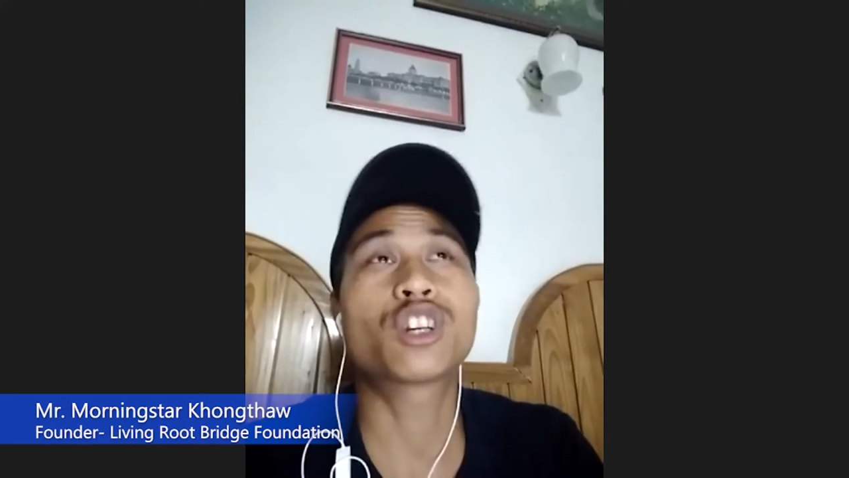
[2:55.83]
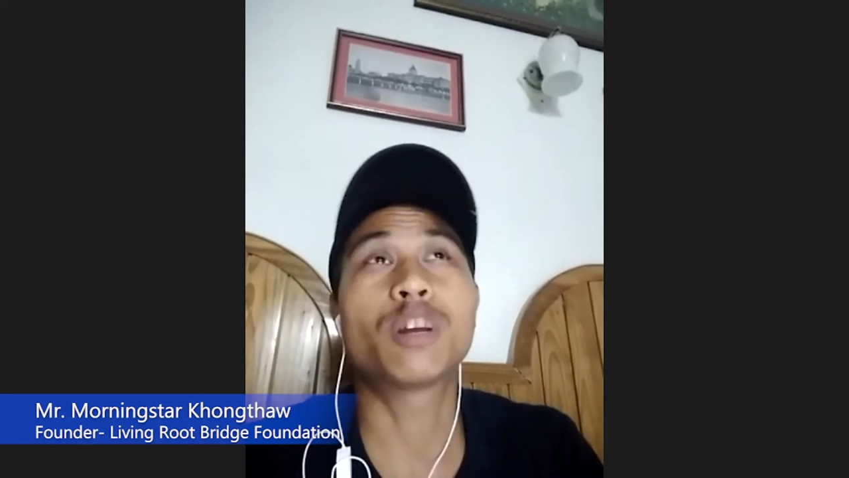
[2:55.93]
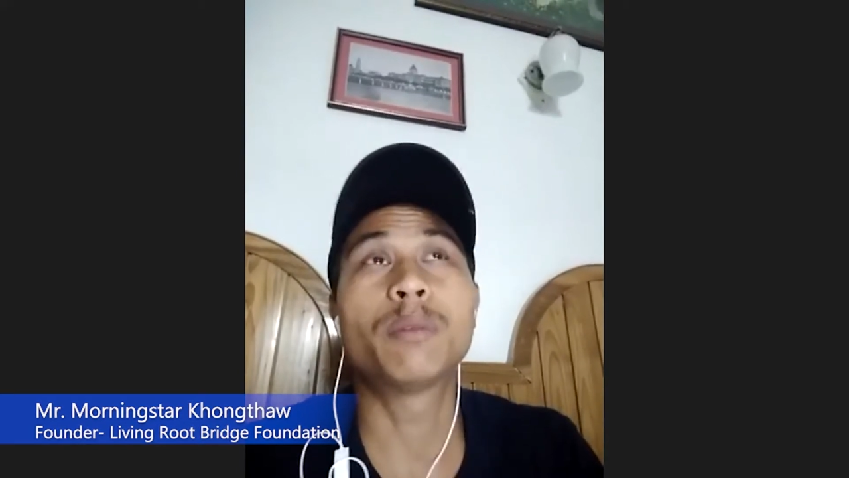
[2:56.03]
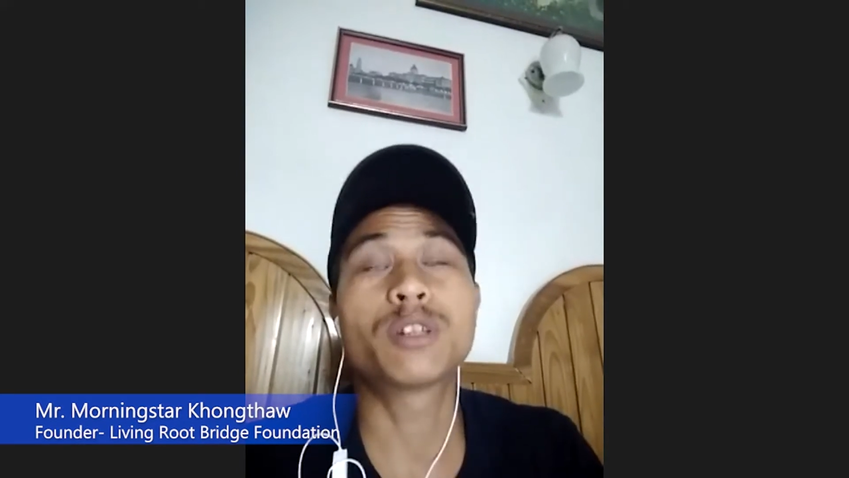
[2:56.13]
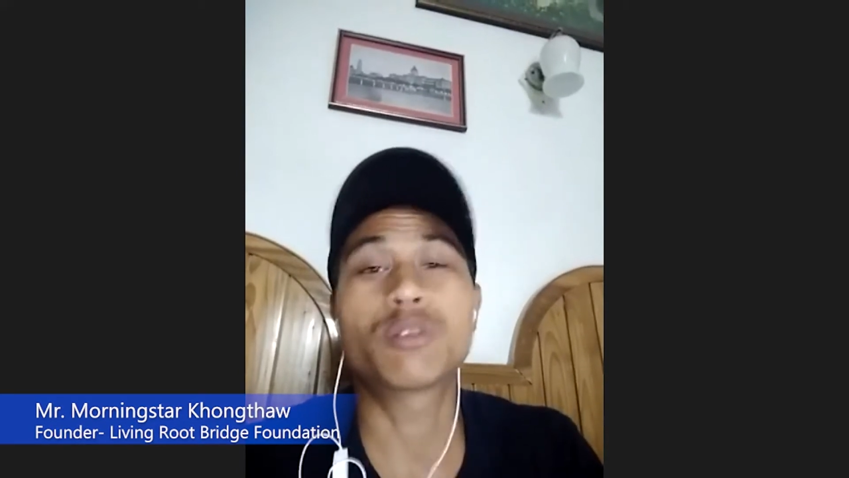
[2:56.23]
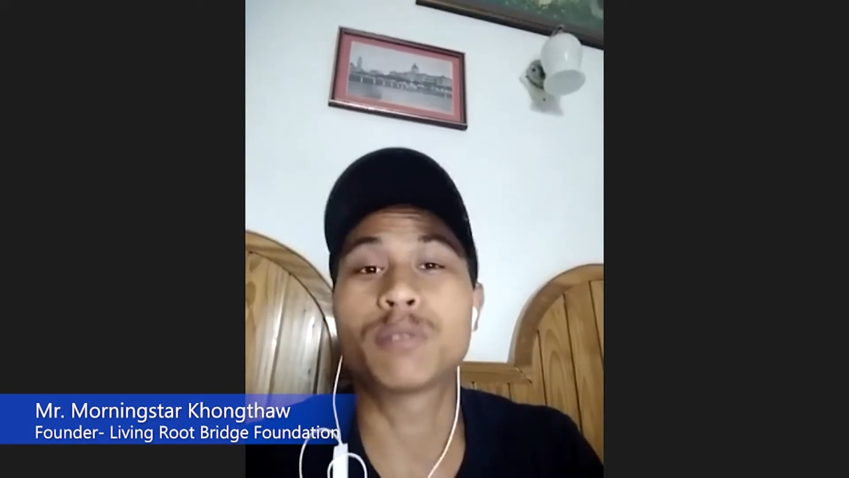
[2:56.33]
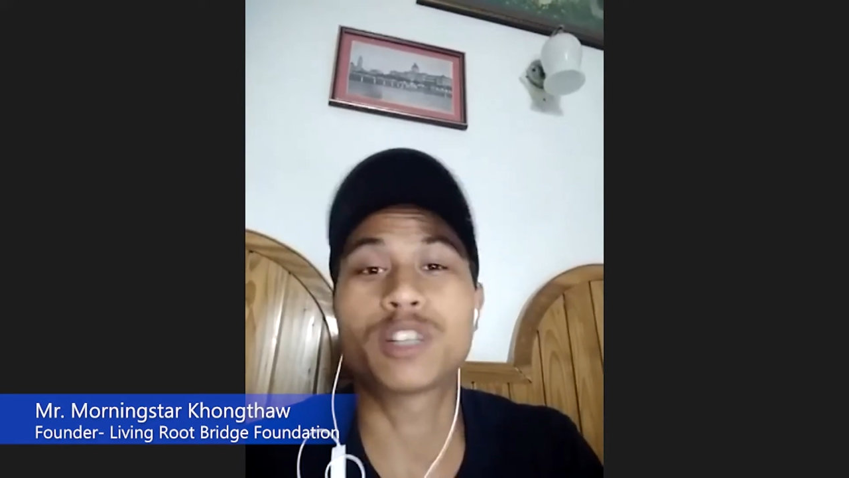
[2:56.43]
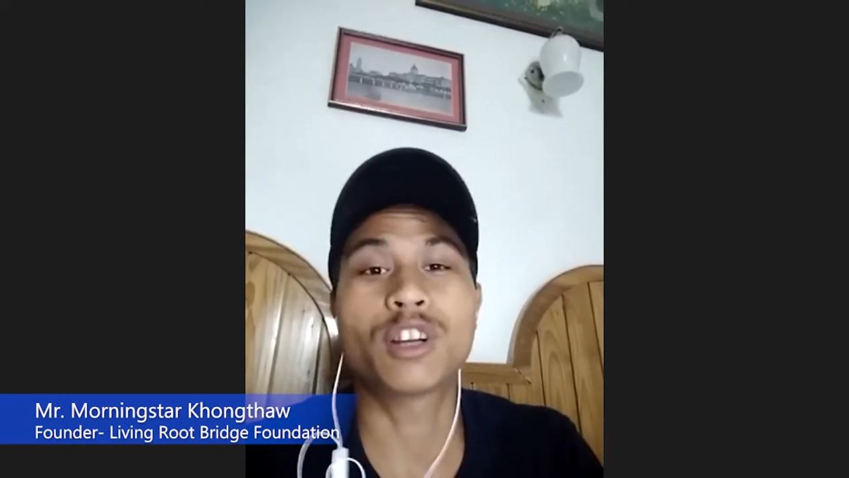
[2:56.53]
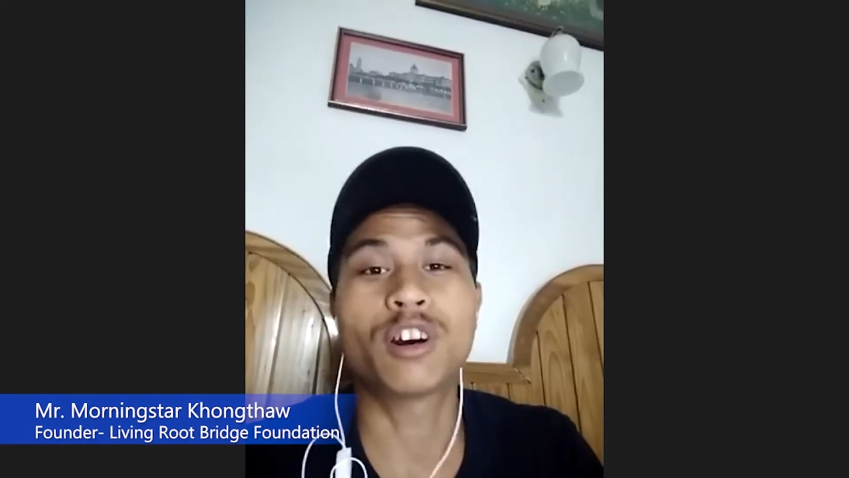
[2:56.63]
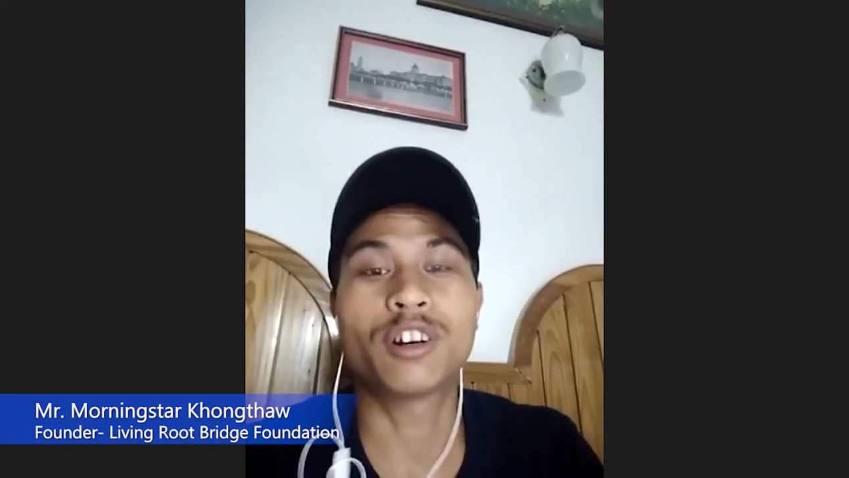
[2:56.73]
kilometers from
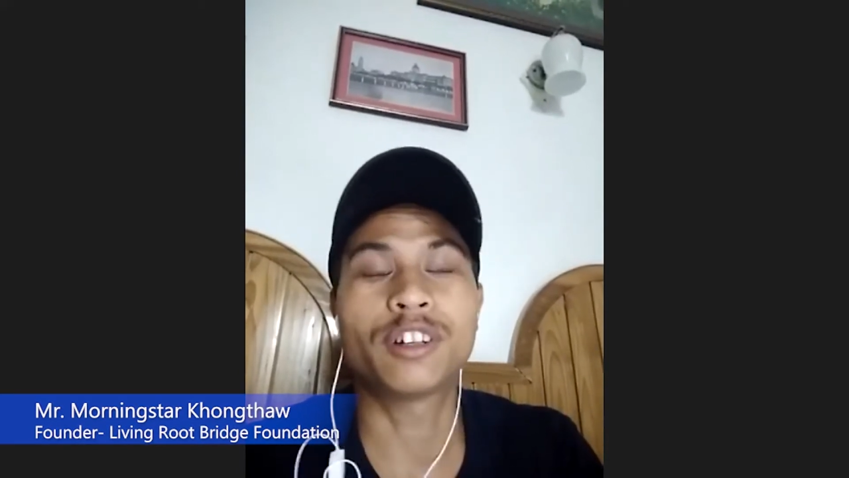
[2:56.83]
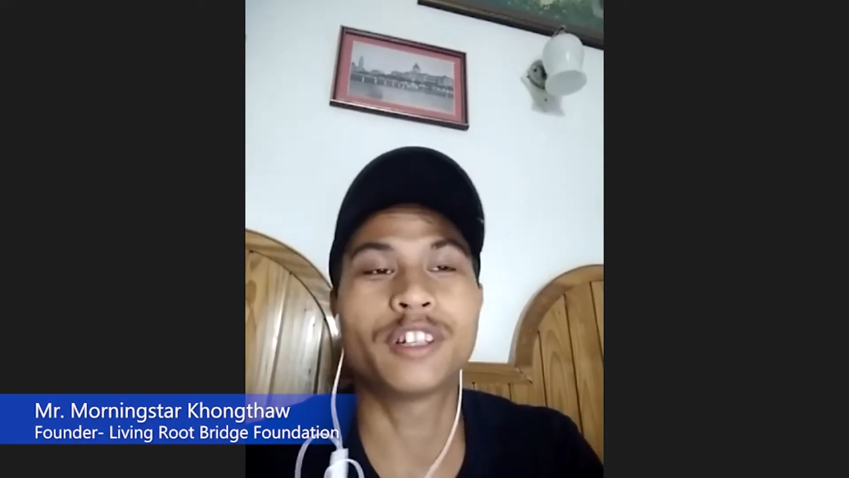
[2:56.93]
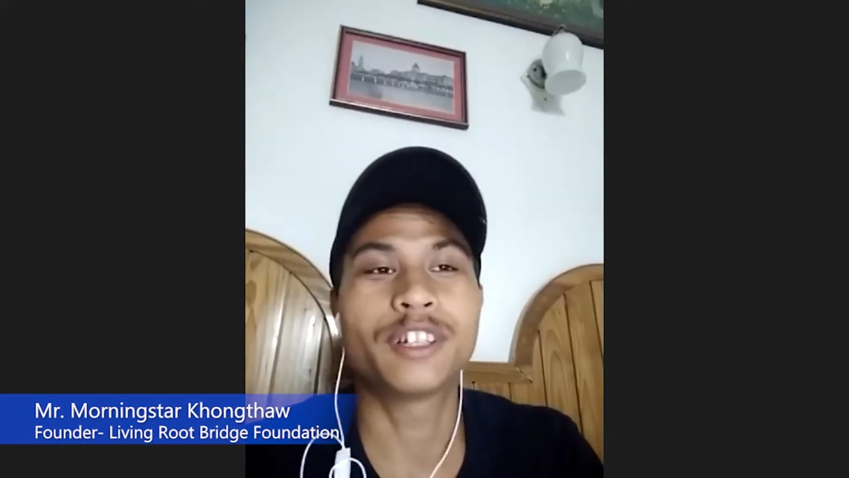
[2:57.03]
Shillong.